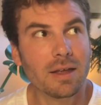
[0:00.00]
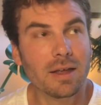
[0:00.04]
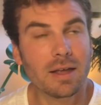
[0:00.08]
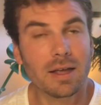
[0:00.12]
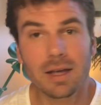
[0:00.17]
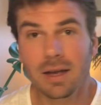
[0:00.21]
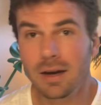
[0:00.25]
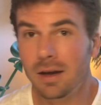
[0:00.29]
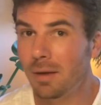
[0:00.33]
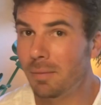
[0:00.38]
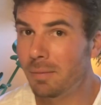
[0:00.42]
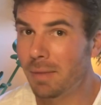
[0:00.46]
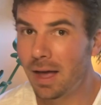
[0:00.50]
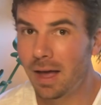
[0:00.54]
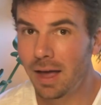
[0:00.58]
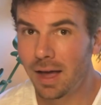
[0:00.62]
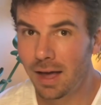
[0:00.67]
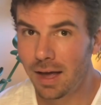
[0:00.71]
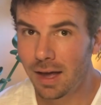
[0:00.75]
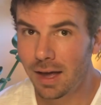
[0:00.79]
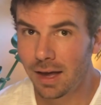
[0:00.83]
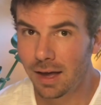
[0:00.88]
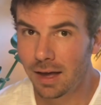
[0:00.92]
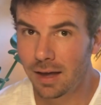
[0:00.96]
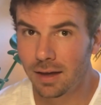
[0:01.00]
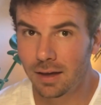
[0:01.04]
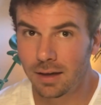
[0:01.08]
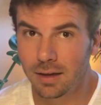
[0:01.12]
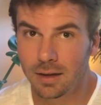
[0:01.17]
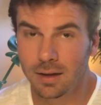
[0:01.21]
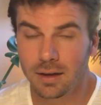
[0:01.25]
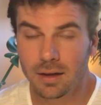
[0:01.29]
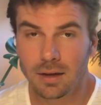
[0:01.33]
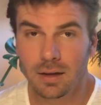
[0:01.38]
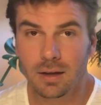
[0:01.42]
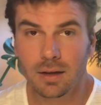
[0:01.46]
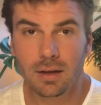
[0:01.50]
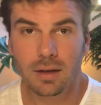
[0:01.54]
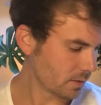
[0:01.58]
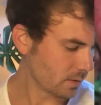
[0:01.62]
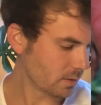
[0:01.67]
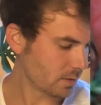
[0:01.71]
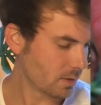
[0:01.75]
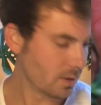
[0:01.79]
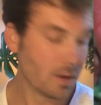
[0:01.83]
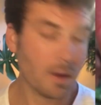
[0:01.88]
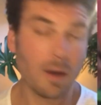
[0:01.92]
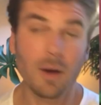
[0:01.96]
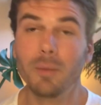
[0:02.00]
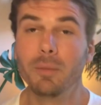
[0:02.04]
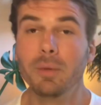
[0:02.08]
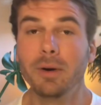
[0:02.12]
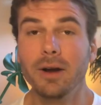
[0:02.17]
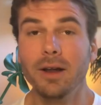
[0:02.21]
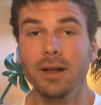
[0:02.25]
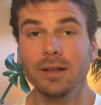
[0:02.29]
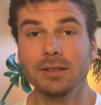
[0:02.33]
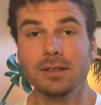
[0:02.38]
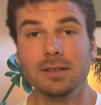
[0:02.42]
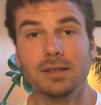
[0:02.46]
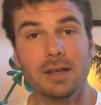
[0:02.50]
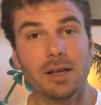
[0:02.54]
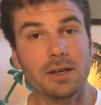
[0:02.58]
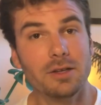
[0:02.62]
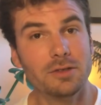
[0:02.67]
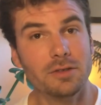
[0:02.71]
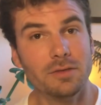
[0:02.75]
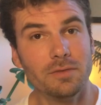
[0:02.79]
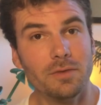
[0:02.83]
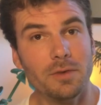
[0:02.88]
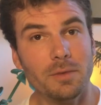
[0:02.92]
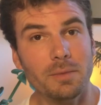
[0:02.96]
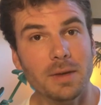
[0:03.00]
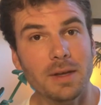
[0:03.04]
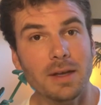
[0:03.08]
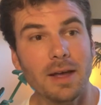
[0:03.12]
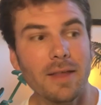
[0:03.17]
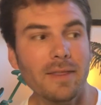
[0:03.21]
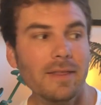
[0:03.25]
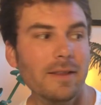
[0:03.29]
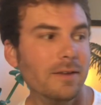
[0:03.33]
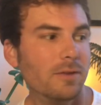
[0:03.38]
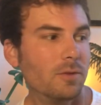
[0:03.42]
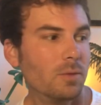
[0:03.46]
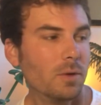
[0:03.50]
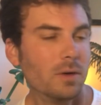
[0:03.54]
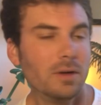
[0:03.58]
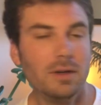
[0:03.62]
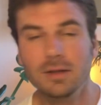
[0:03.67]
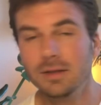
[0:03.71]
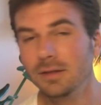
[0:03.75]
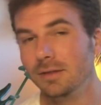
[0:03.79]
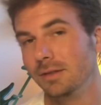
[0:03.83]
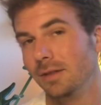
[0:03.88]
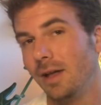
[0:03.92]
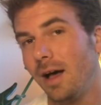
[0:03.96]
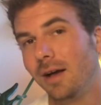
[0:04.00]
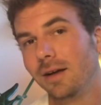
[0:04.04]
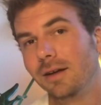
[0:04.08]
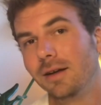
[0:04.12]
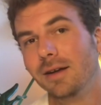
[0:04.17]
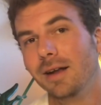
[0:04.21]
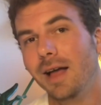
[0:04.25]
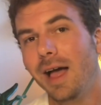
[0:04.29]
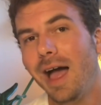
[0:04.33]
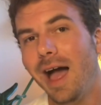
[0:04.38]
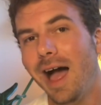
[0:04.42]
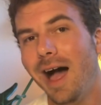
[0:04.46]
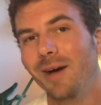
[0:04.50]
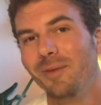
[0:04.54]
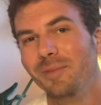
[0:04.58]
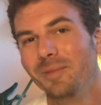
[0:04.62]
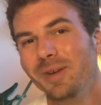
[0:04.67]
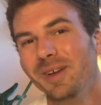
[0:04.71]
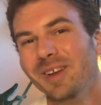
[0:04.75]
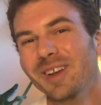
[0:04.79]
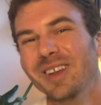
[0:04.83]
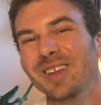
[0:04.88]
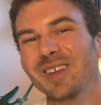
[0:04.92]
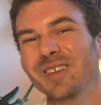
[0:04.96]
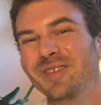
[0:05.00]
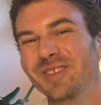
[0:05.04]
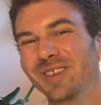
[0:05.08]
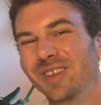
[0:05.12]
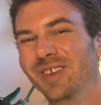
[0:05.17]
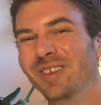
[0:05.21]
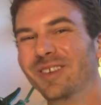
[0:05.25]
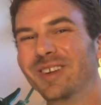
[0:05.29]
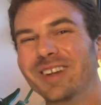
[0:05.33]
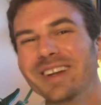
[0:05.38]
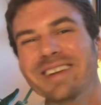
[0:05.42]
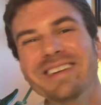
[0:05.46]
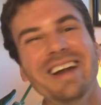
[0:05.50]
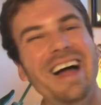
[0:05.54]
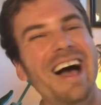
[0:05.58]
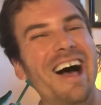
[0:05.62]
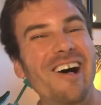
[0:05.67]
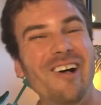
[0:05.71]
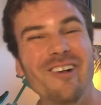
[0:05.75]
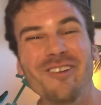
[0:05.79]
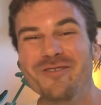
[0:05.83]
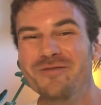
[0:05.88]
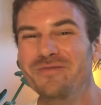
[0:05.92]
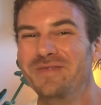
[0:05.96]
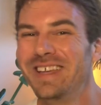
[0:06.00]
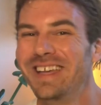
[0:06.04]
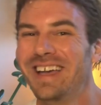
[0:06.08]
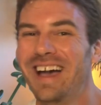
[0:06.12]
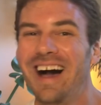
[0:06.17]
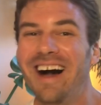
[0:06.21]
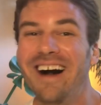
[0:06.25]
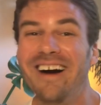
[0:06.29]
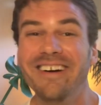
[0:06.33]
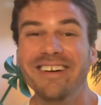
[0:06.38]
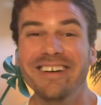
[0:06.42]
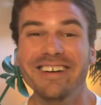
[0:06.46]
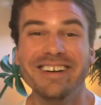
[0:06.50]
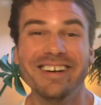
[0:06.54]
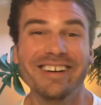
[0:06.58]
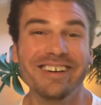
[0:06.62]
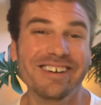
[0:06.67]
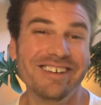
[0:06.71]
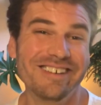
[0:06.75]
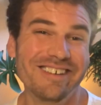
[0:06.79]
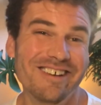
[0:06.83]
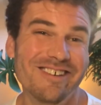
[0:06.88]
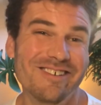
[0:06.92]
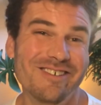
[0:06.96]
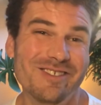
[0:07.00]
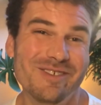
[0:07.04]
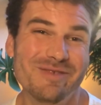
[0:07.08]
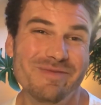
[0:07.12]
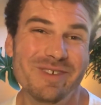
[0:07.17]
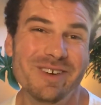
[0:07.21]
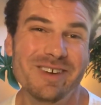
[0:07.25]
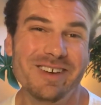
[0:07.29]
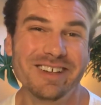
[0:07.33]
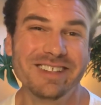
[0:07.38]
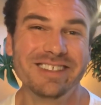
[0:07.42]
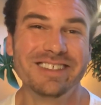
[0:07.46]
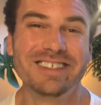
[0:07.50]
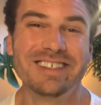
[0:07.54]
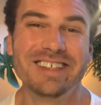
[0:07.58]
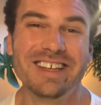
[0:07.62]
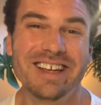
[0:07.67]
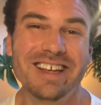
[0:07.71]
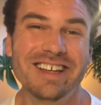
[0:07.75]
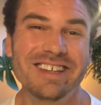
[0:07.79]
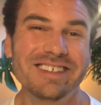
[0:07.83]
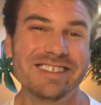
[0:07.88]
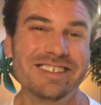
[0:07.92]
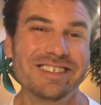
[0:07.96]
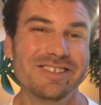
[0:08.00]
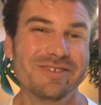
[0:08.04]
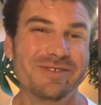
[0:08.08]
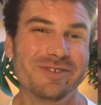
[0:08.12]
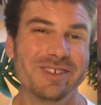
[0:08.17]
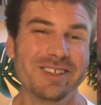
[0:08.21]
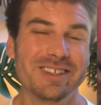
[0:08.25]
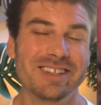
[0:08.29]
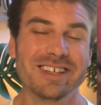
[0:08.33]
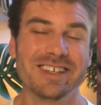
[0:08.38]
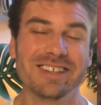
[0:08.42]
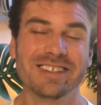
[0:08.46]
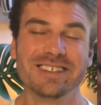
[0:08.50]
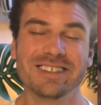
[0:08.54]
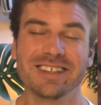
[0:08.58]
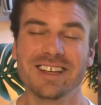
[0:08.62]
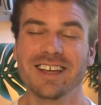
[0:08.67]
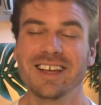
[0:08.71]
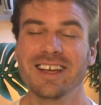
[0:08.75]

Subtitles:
iname. Pronunciation for me on this one is not going to happen. If you can help me out or know the pronunciation for this,